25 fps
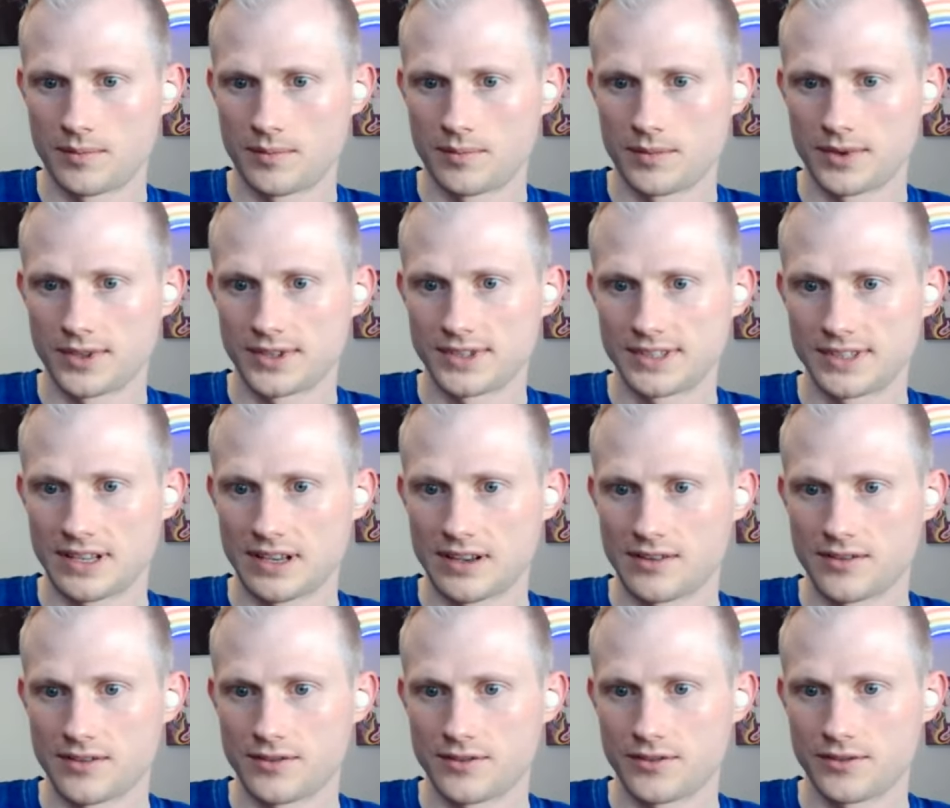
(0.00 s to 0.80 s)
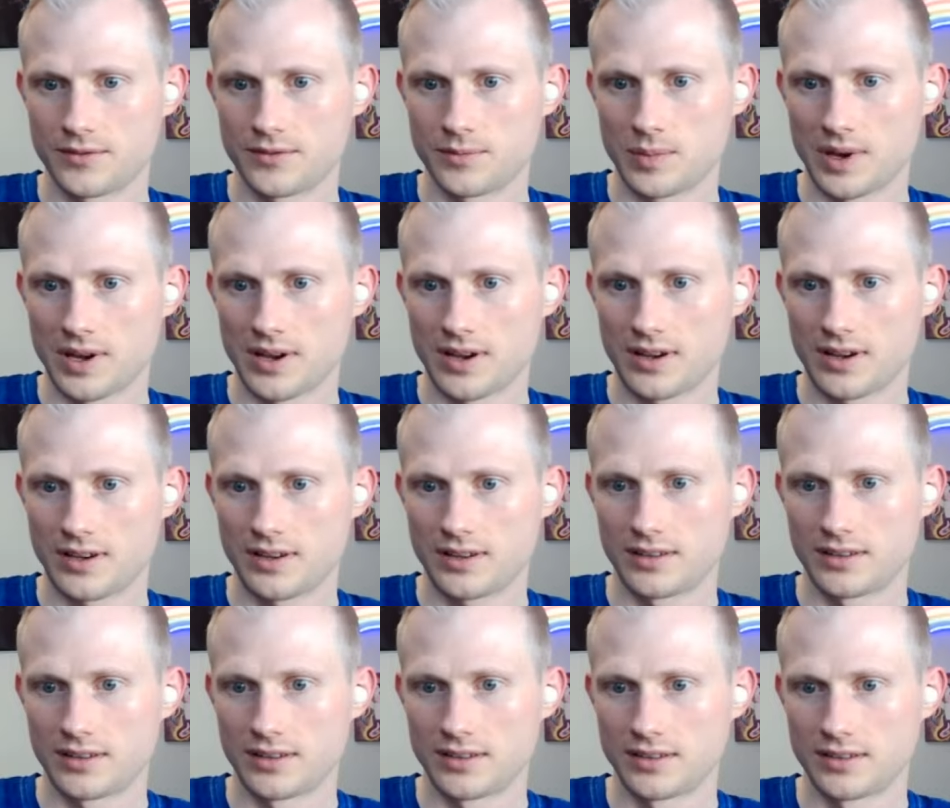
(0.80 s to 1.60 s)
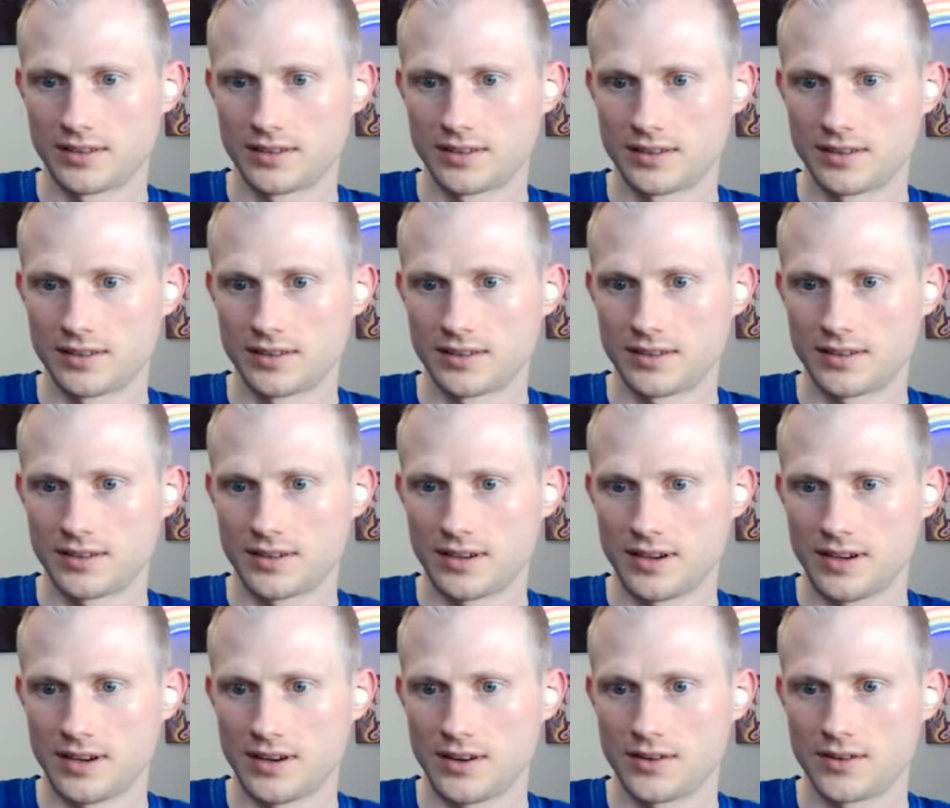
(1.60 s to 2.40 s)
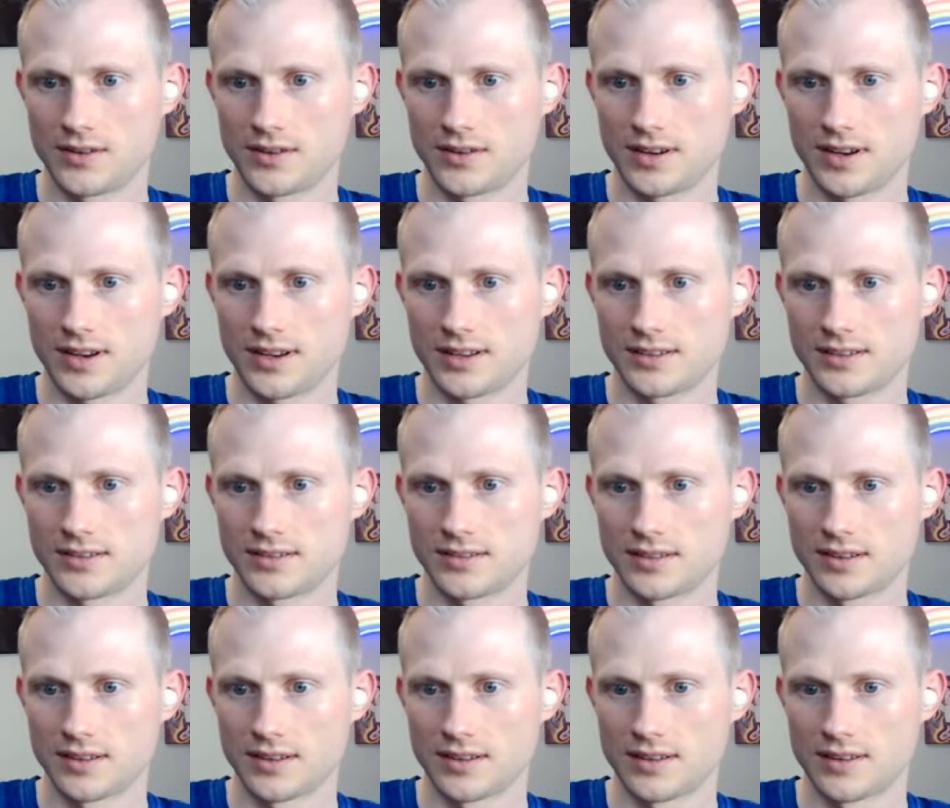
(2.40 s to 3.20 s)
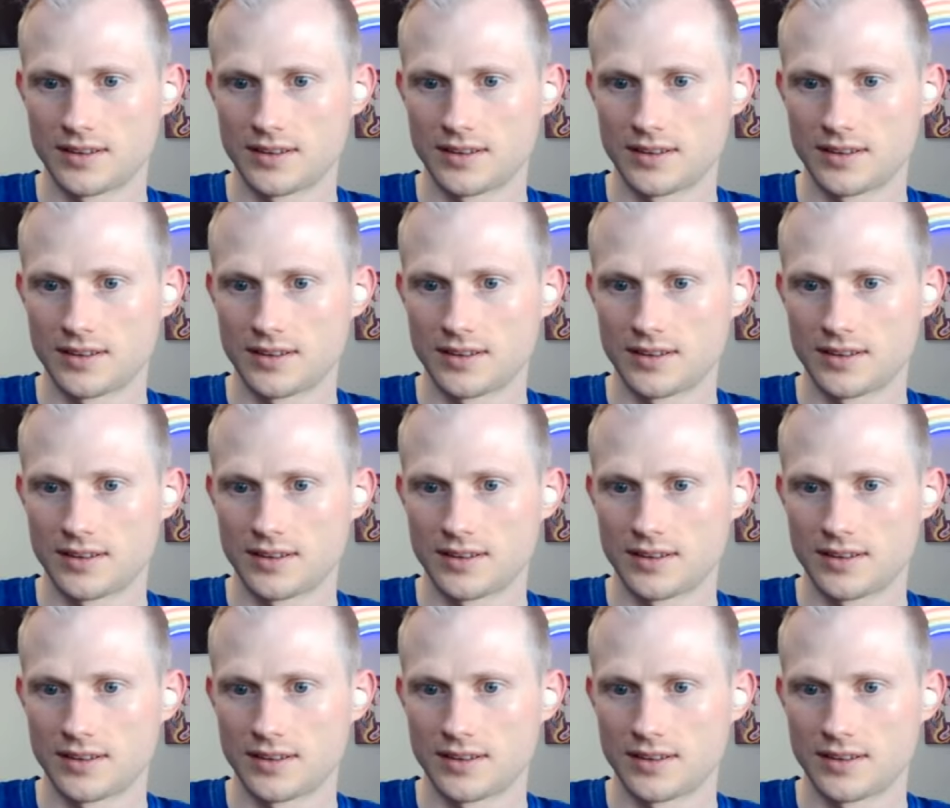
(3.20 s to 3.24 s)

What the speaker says: Myself by eager guess.